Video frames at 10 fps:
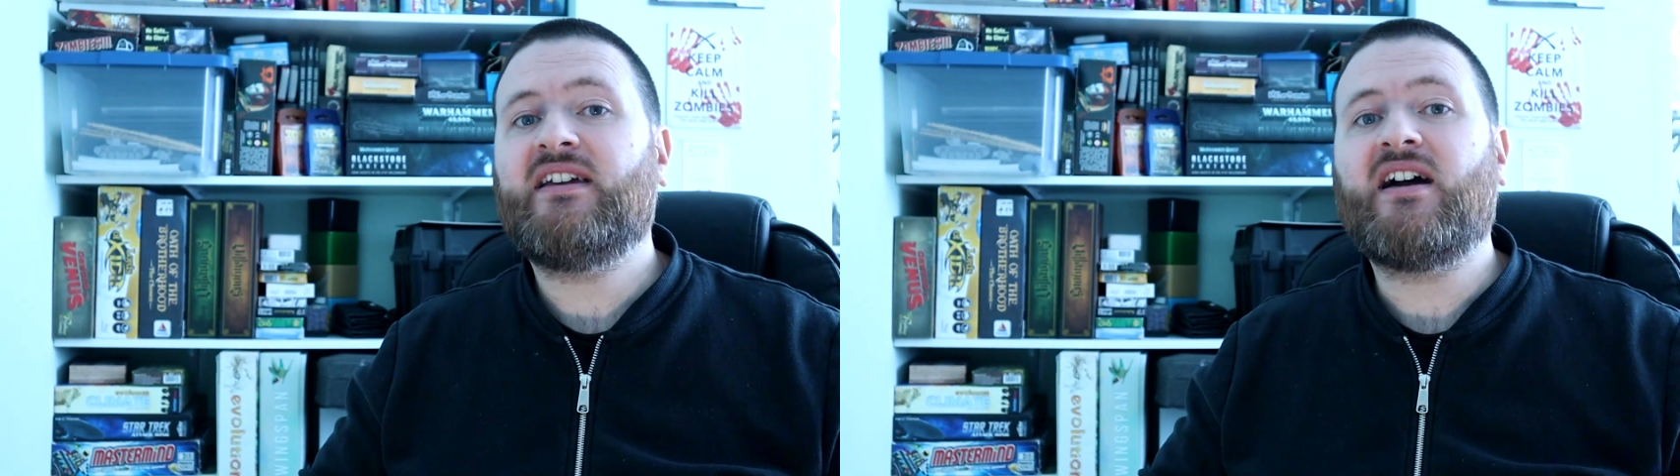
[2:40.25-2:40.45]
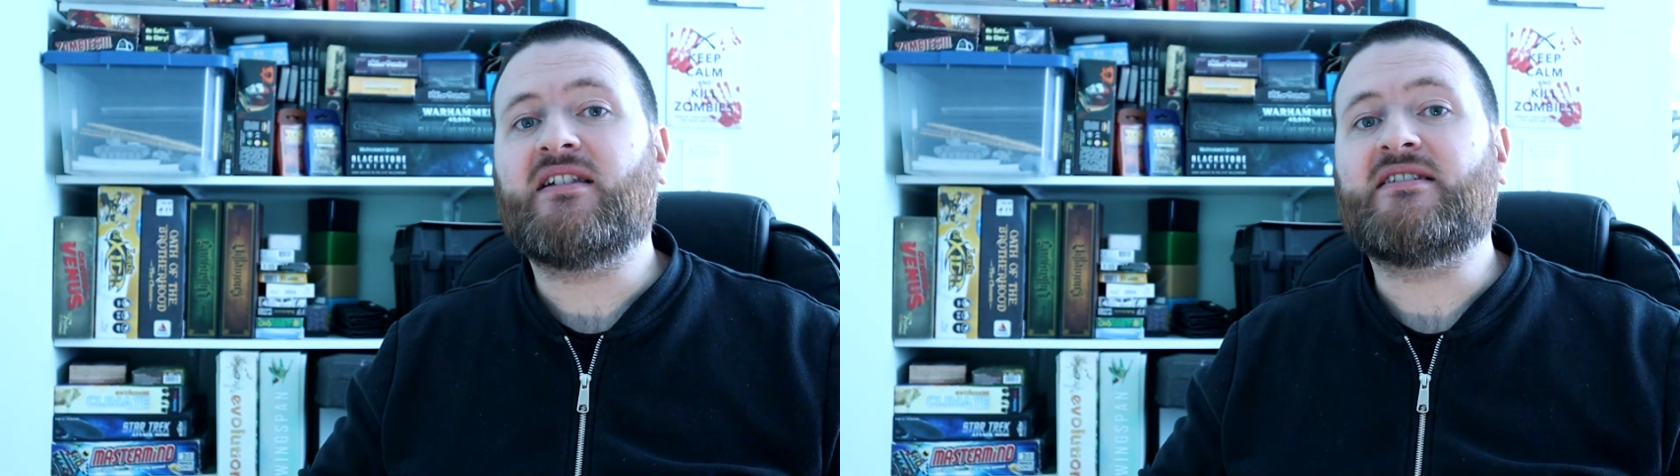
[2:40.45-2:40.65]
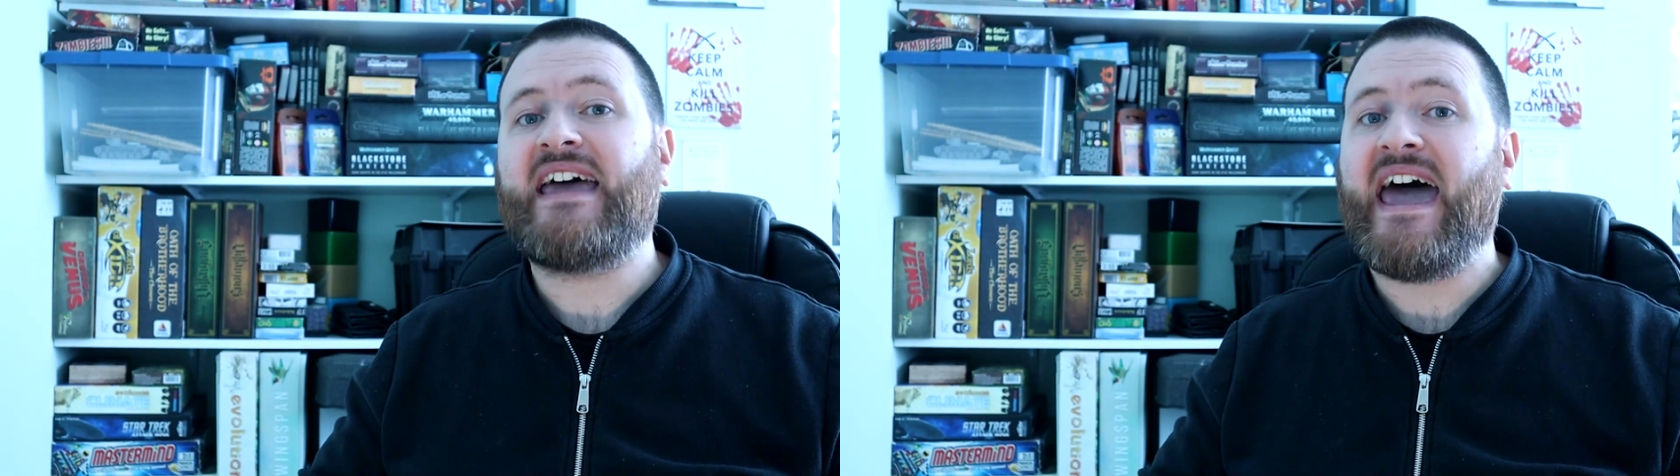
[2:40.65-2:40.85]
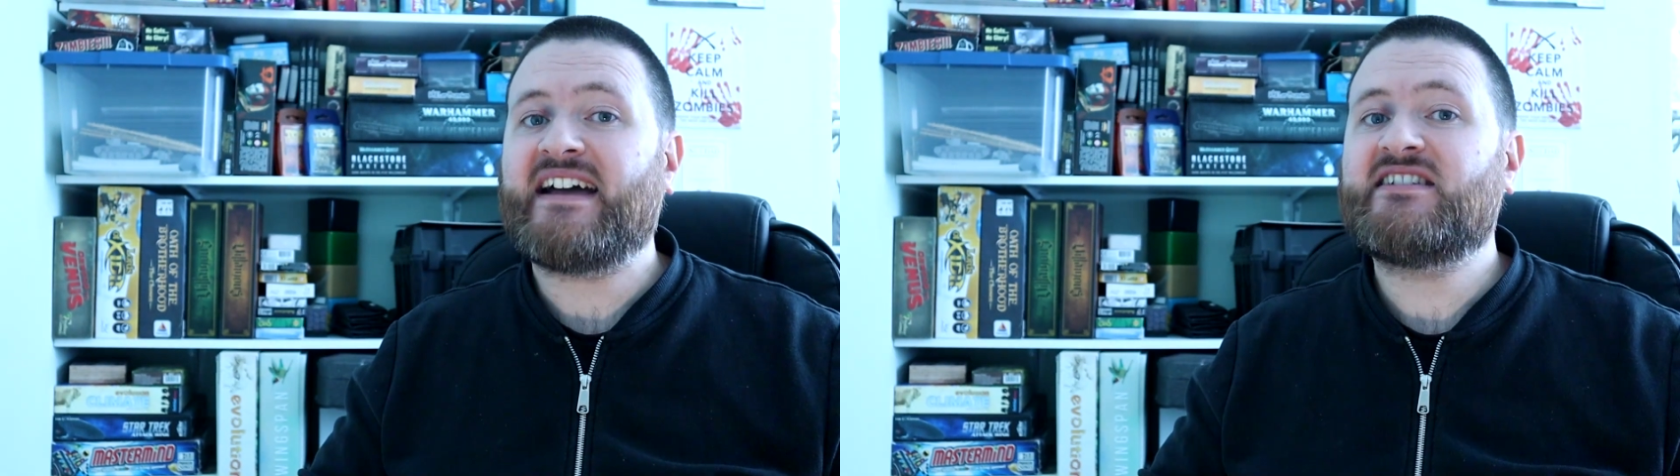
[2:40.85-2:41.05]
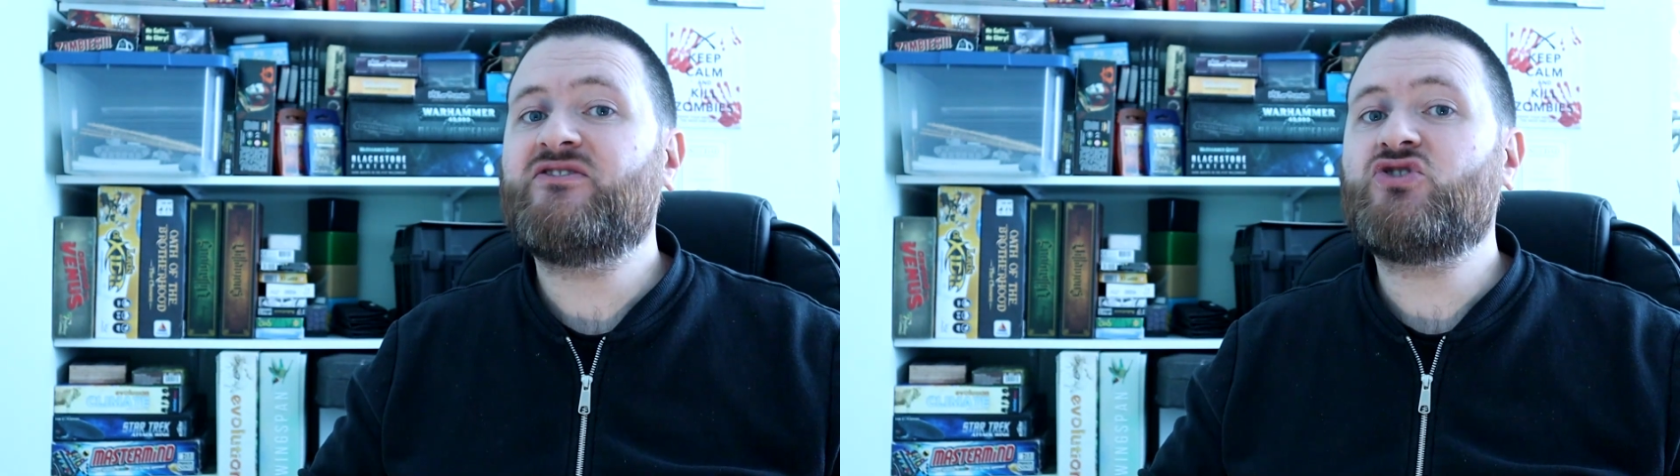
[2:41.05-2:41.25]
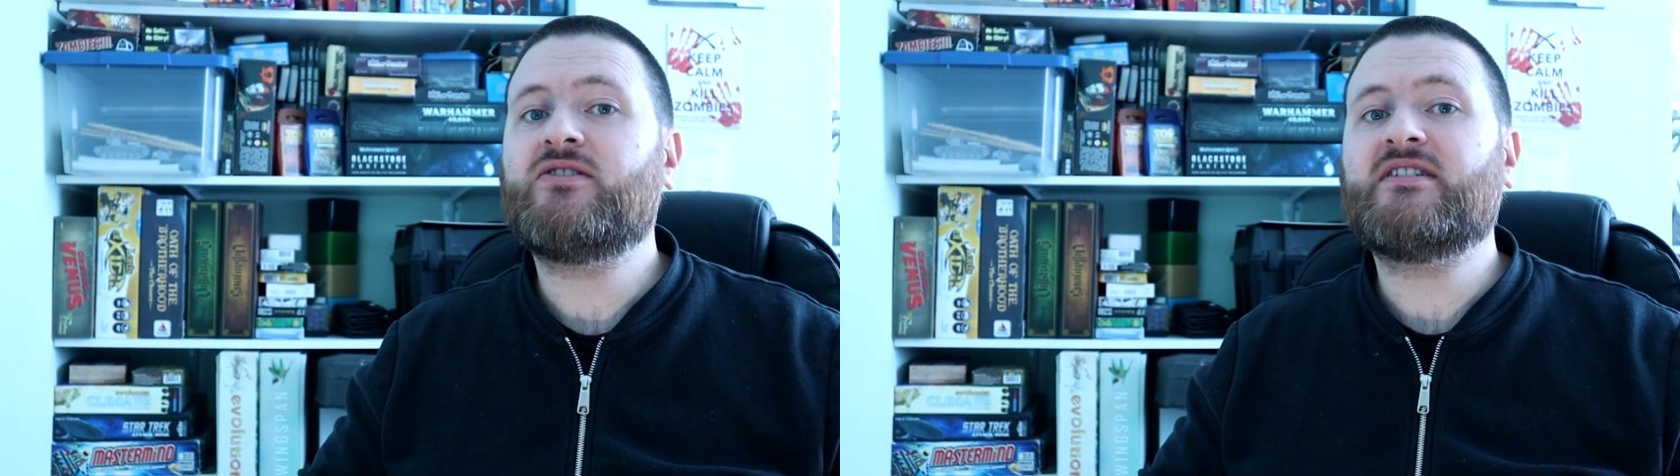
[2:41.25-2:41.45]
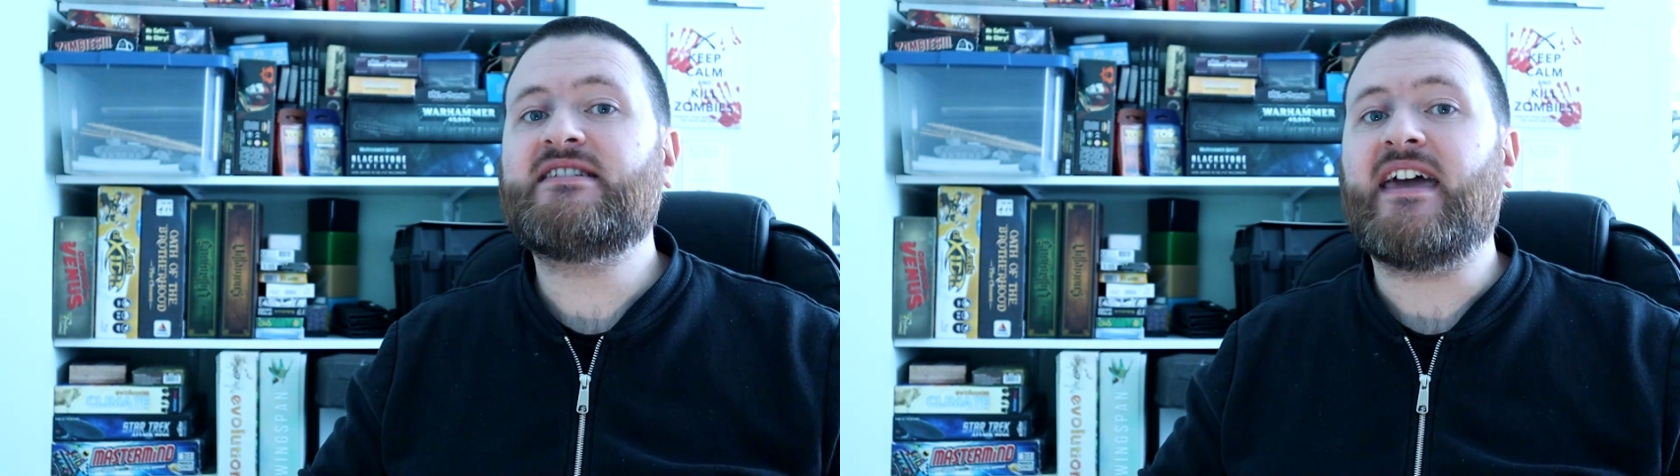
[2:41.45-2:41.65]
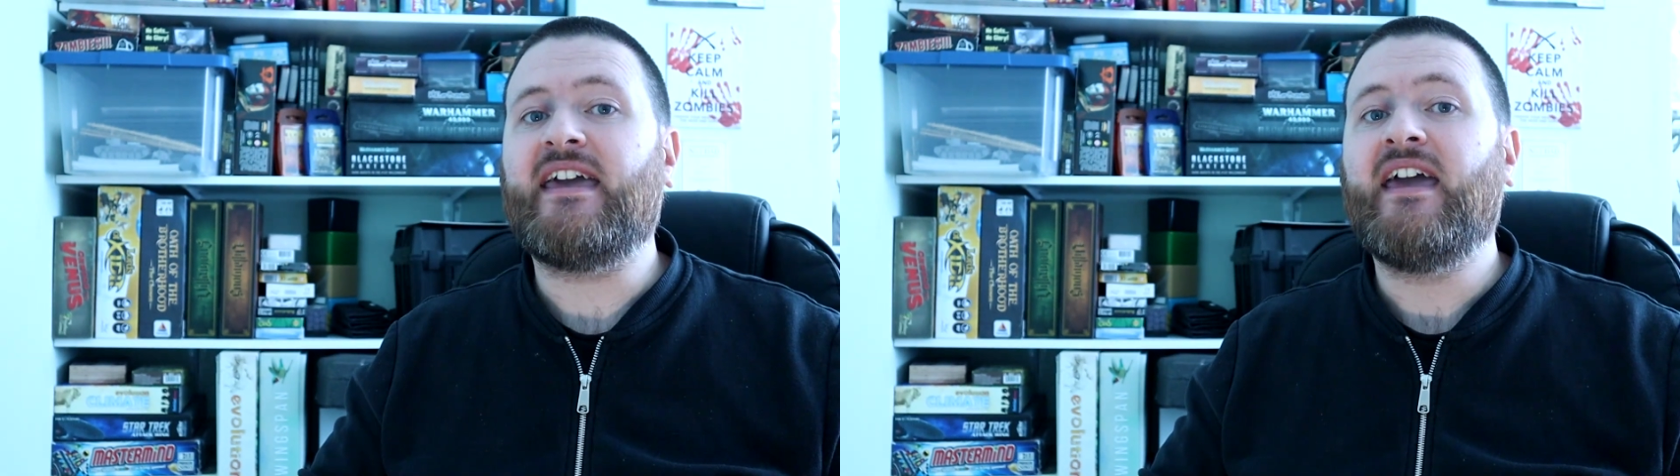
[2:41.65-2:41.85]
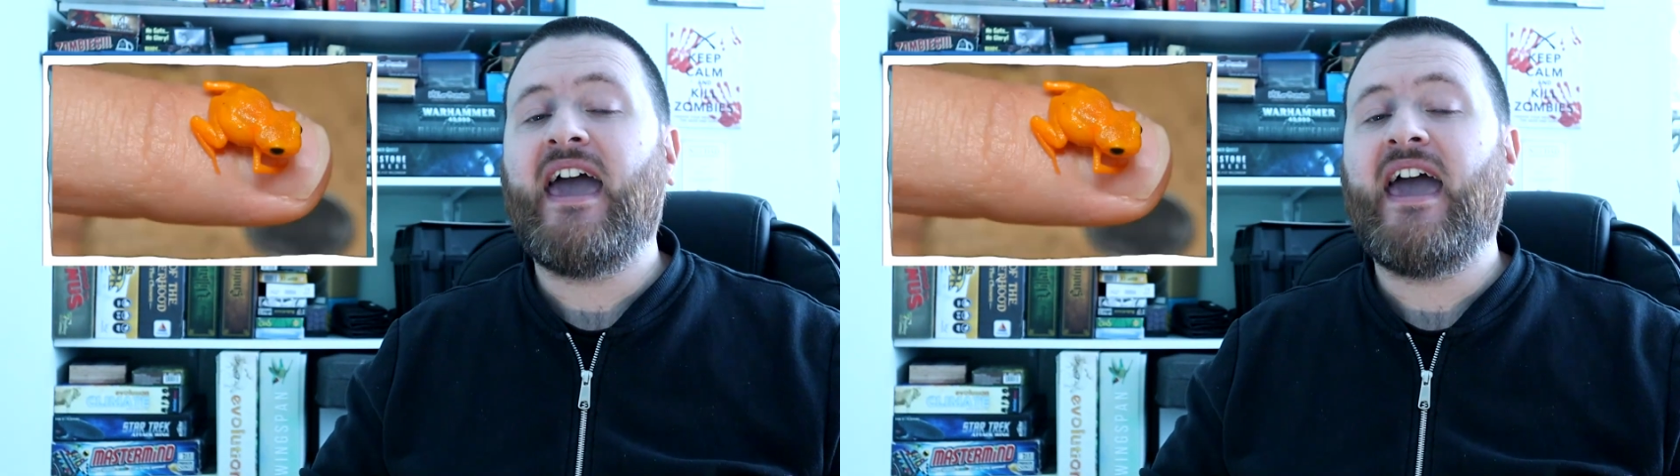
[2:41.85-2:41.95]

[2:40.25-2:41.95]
coloured, active during the day,